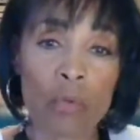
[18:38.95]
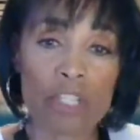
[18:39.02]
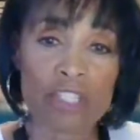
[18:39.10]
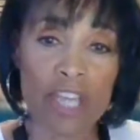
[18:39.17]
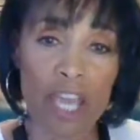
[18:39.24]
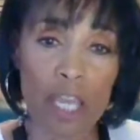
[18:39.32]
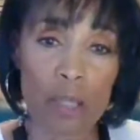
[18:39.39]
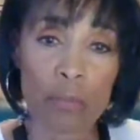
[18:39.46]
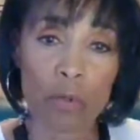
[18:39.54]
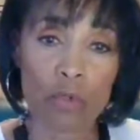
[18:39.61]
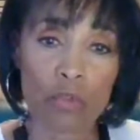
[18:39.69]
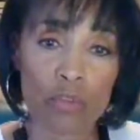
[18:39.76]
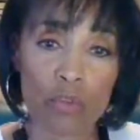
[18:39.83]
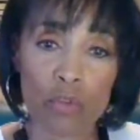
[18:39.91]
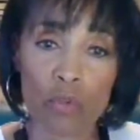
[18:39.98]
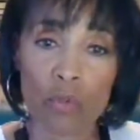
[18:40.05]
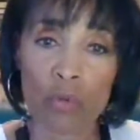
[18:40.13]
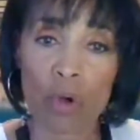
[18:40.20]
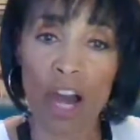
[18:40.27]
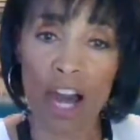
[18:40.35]
was able
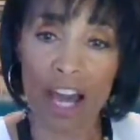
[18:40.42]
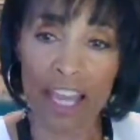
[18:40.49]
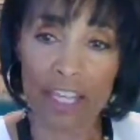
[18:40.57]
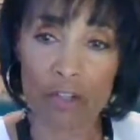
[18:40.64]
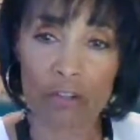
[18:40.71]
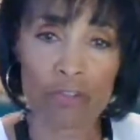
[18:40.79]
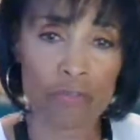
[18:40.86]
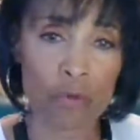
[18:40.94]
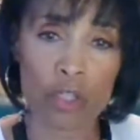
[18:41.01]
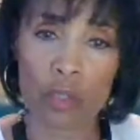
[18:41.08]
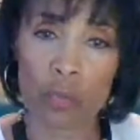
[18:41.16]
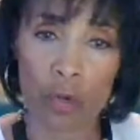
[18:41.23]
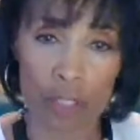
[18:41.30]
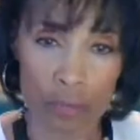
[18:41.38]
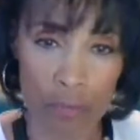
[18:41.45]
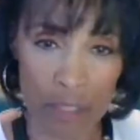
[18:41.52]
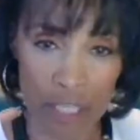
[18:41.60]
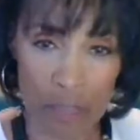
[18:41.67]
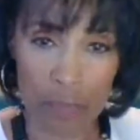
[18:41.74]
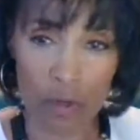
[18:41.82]
to hire 41
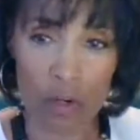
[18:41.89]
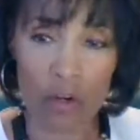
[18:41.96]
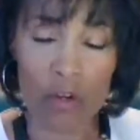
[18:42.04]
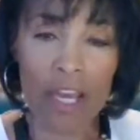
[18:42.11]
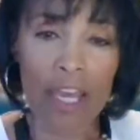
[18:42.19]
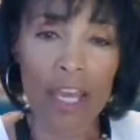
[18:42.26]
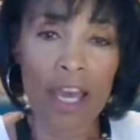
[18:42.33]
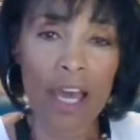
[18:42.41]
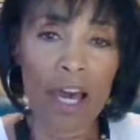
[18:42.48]
people.